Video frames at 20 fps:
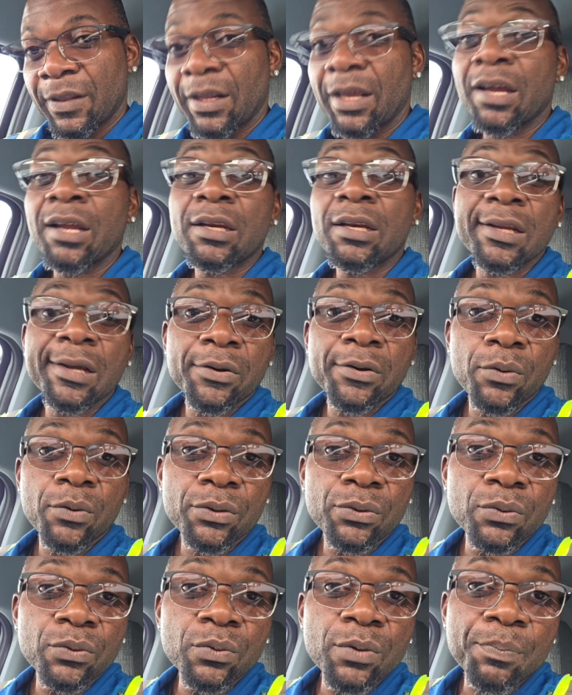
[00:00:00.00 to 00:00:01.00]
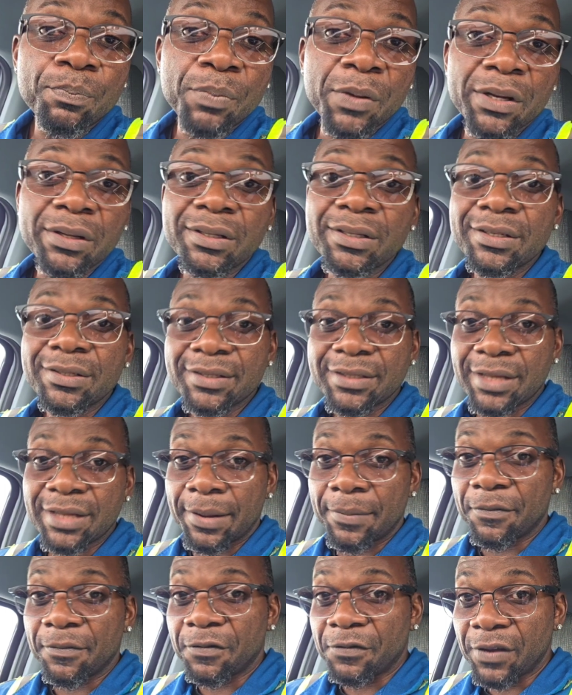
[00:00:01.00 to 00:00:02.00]
And they are going to repeat the
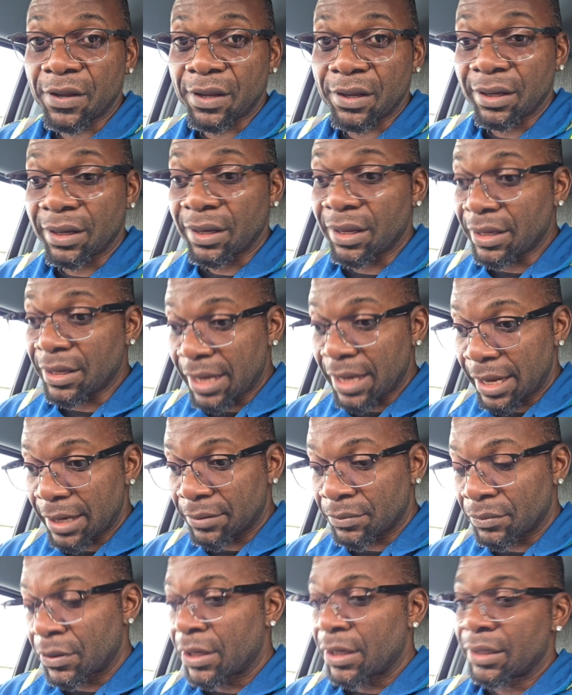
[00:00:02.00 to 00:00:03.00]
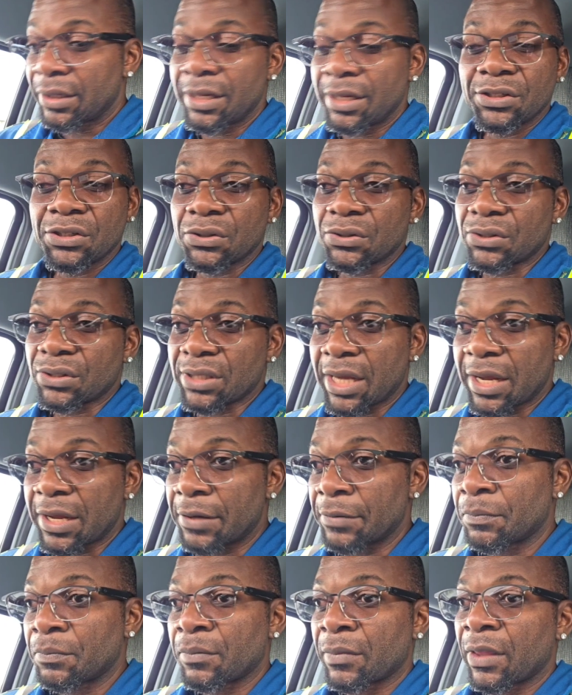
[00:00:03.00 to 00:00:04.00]
same thing again. Let's just
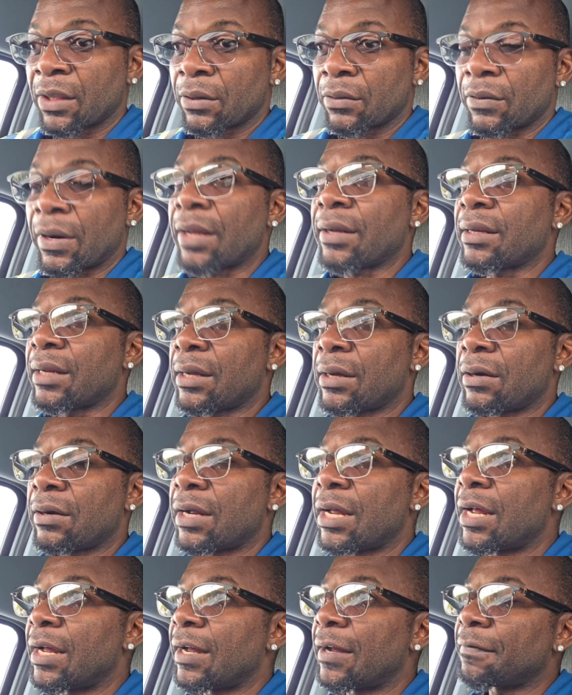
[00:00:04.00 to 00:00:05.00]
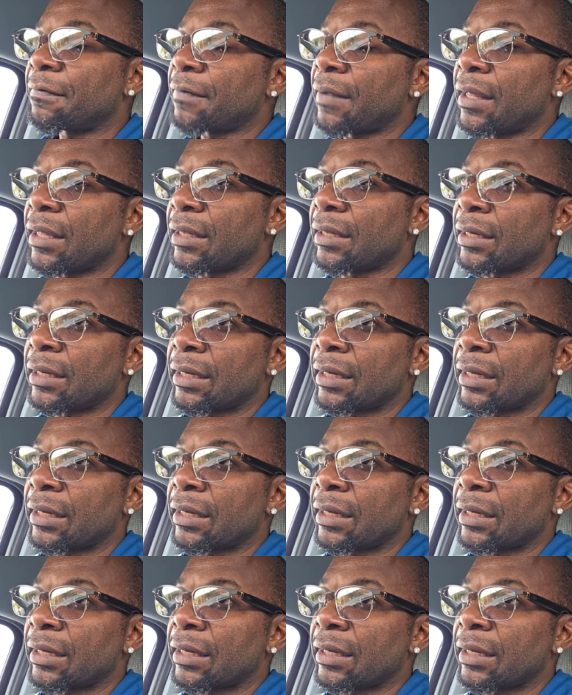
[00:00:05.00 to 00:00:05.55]
say, right now, I think